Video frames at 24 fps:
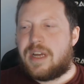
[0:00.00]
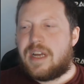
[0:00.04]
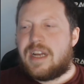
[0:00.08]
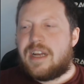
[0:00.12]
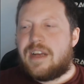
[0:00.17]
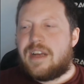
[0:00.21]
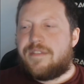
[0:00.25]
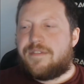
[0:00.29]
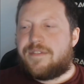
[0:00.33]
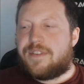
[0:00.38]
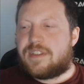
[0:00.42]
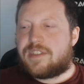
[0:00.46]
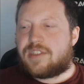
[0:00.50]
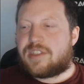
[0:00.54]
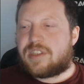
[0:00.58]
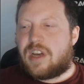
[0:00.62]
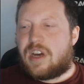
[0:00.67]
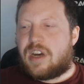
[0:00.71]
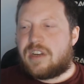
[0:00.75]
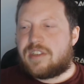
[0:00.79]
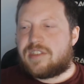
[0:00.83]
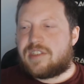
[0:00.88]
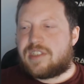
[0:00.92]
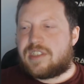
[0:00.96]

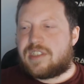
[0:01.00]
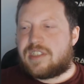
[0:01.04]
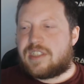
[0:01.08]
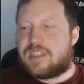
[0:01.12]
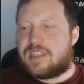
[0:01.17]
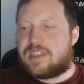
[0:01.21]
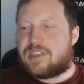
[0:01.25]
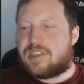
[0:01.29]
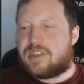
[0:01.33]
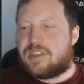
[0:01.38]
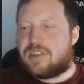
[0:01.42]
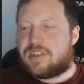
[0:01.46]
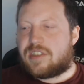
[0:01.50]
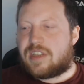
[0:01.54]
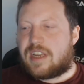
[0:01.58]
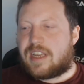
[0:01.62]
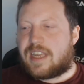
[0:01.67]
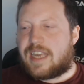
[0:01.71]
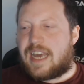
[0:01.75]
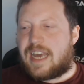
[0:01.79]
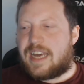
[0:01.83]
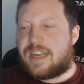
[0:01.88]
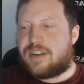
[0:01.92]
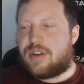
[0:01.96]
Fiskars scissors,
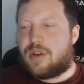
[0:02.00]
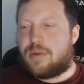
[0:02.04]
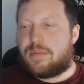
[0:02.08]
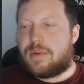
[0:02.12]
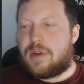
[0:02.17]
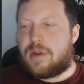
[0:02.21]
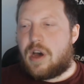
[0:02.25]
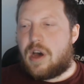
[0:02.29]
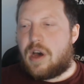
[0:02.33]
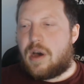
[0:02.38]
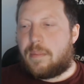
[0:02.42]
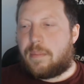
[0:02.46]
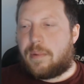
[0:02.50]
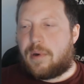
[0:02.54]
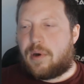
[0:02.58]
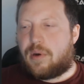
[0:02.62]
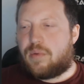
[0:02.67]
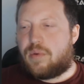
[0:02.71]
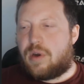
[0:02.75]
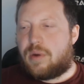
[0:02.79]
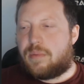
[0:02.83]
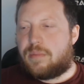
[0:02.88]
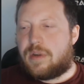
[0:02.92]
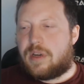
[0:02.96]
can opener, a
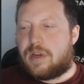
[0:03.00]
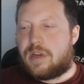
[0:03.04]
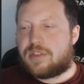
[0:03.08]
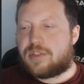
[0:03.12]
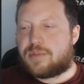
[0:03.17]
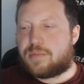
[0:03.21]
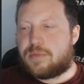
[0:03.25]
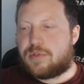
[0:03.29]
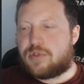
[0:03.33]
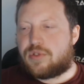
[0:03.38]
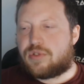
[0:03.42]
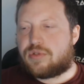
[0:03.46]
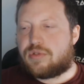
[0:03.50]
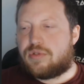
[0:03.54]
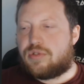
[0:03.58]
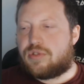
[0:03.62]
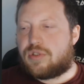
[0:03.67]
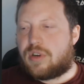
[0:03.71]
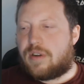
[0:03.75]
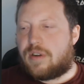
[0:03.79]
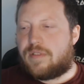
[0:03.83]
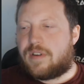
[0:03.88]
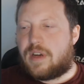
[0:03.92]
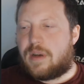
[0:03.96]
bottle opener, small
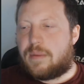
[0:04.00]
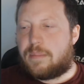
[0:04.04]
screwdriver,